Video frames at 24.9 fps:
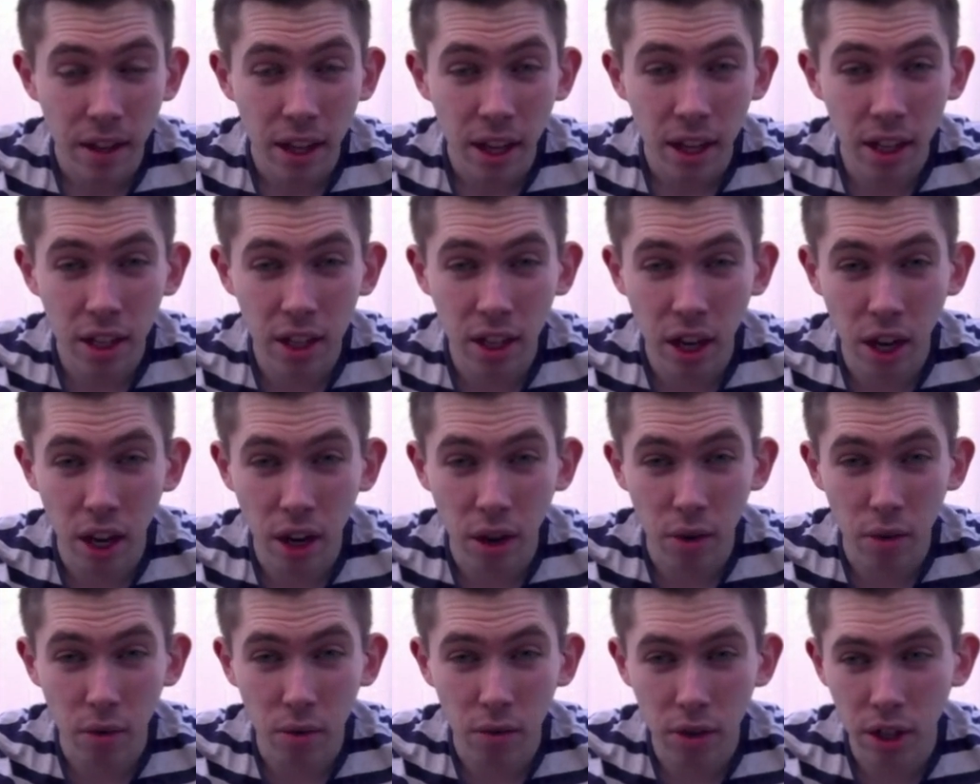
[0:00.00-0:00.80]
So,
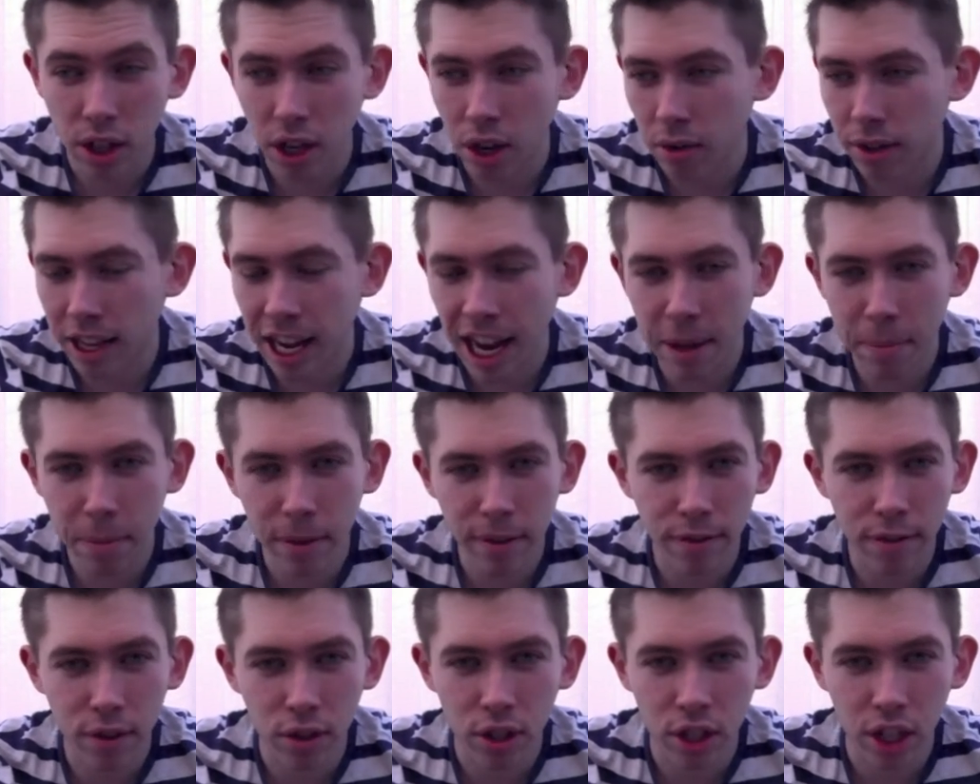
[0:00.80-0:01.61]
gaming
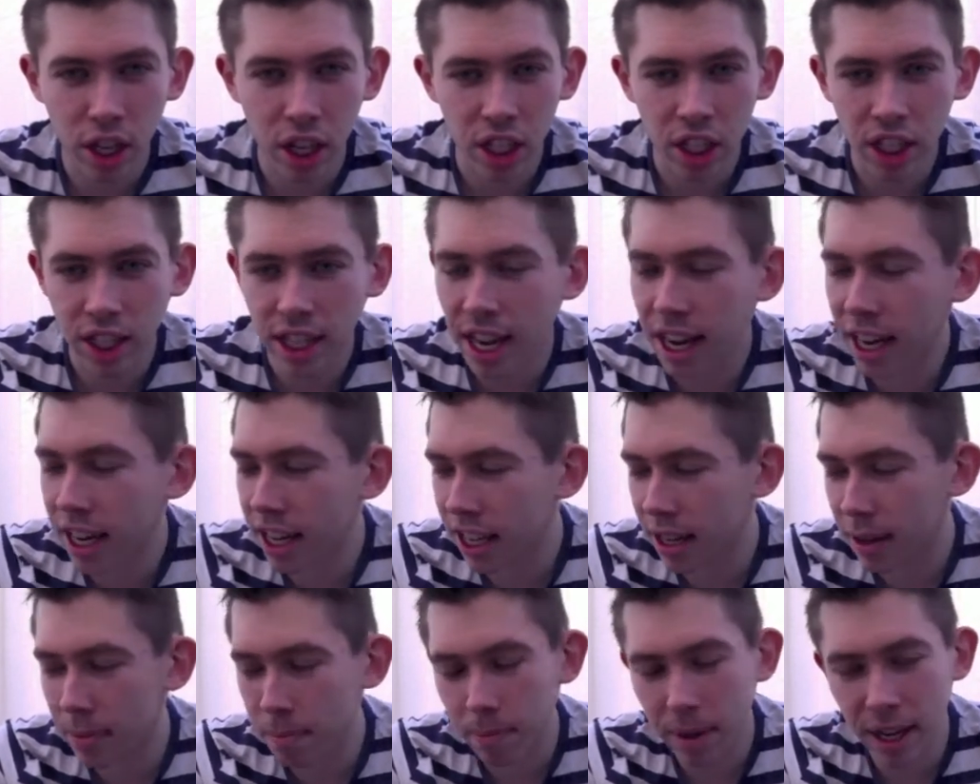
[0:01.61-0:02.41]
footage, is that
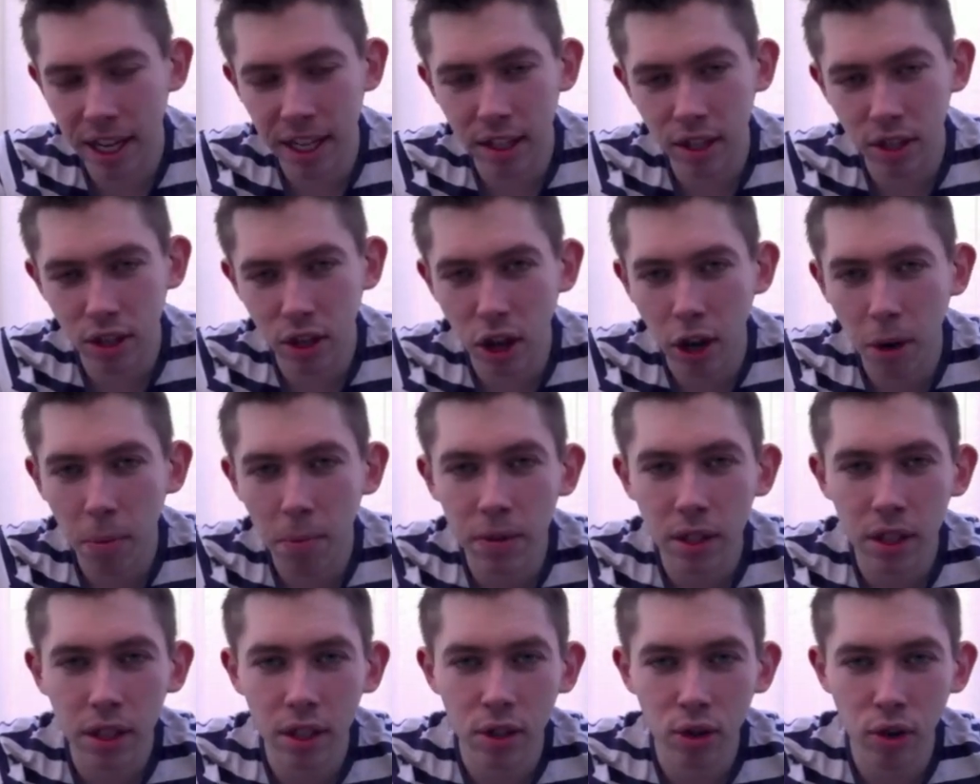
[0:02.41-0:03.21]
going to be stopped
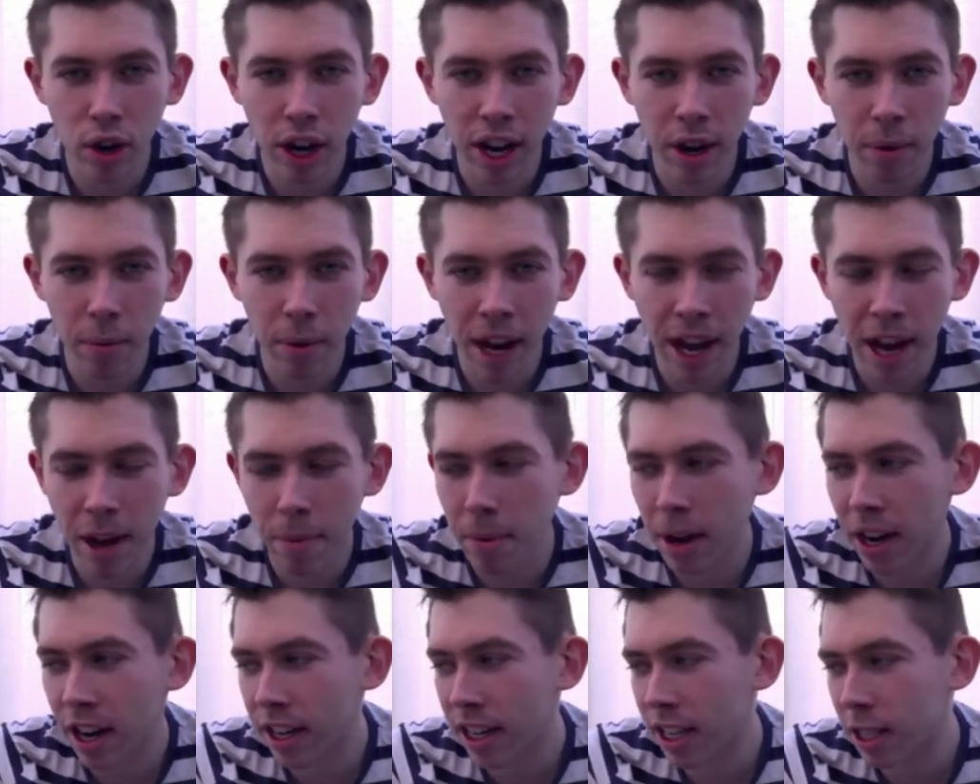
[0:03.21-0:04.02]
straight away? Am
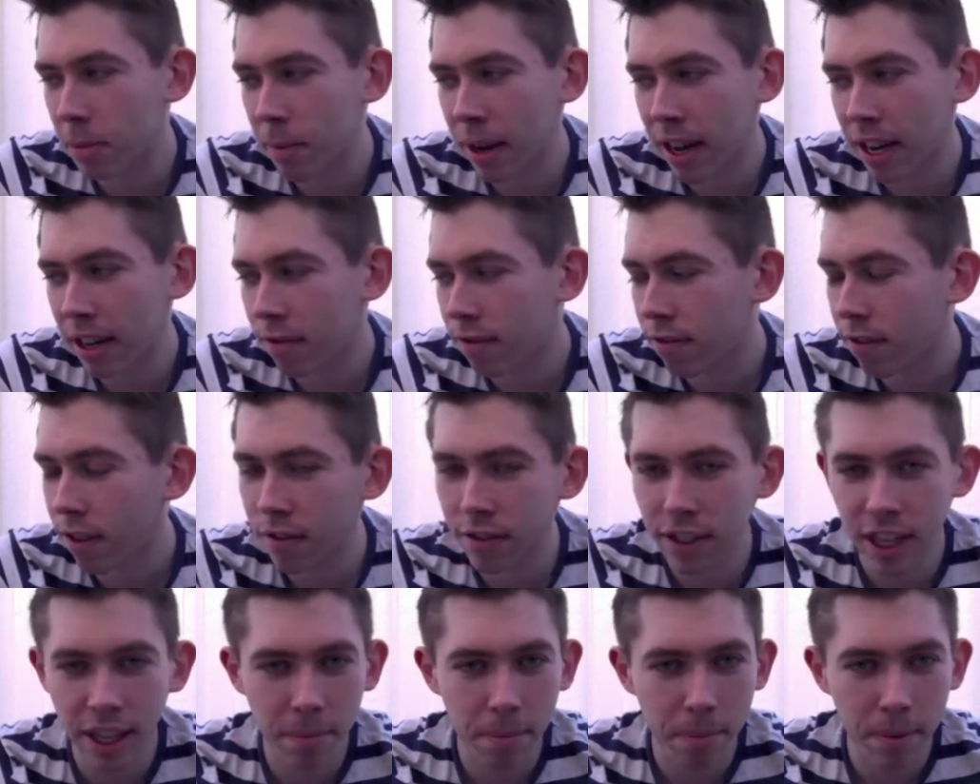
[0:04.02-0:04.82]
I going to spend
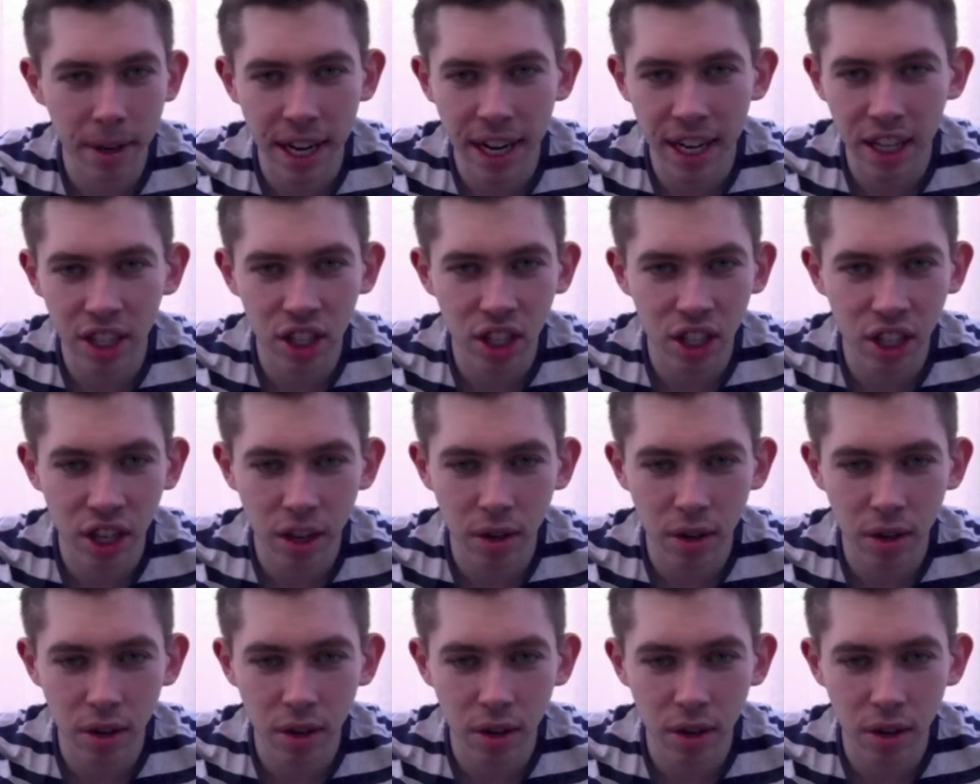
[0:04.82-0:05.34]
15 minutes,